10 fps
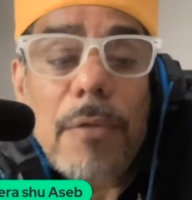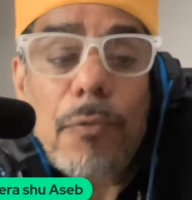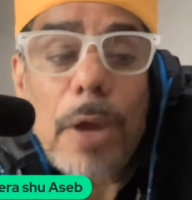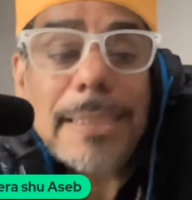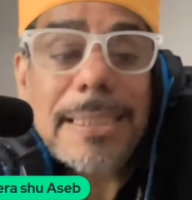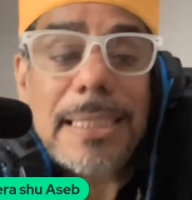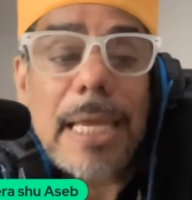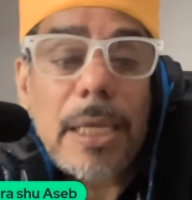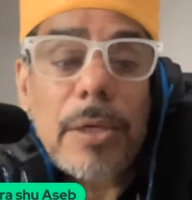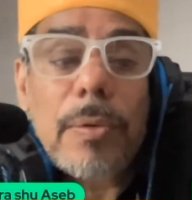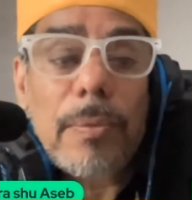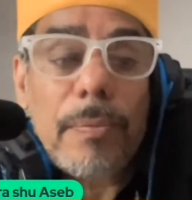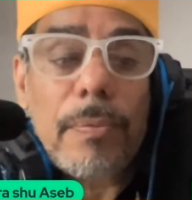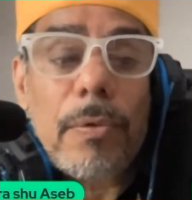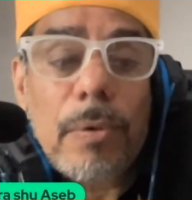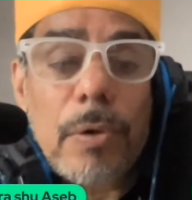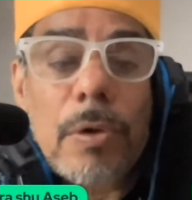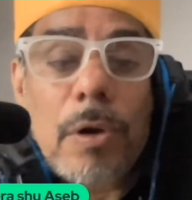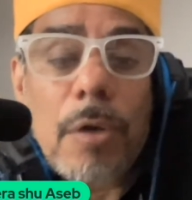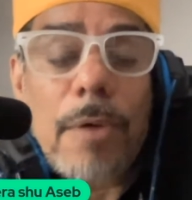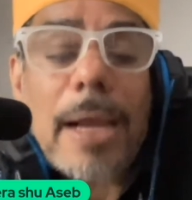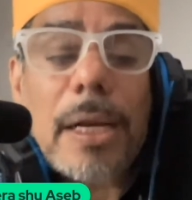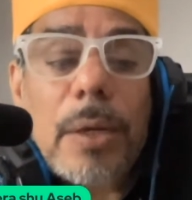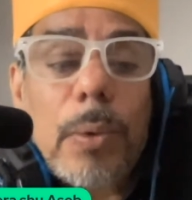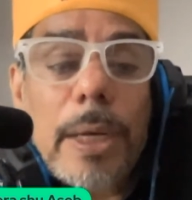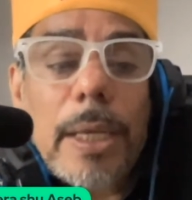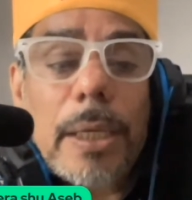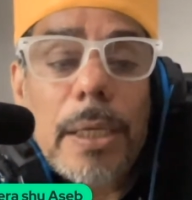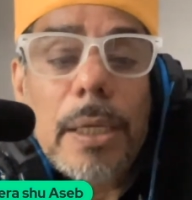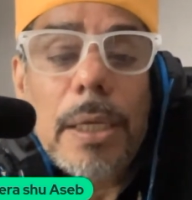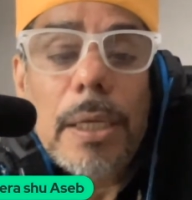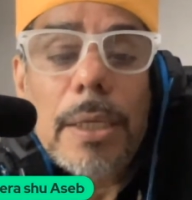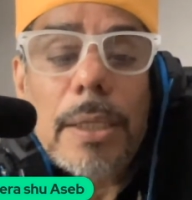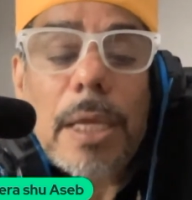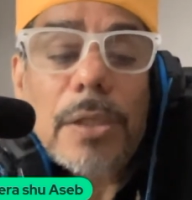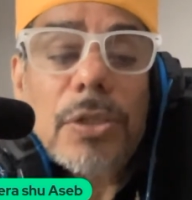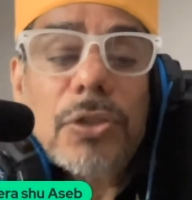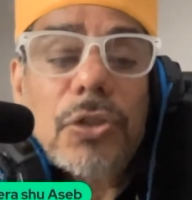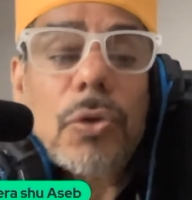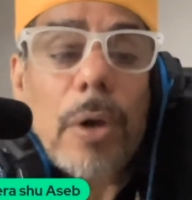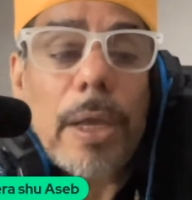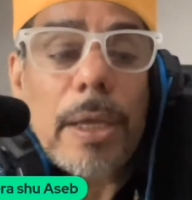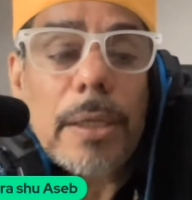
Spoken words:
resonate correctly with it. They can destroy it.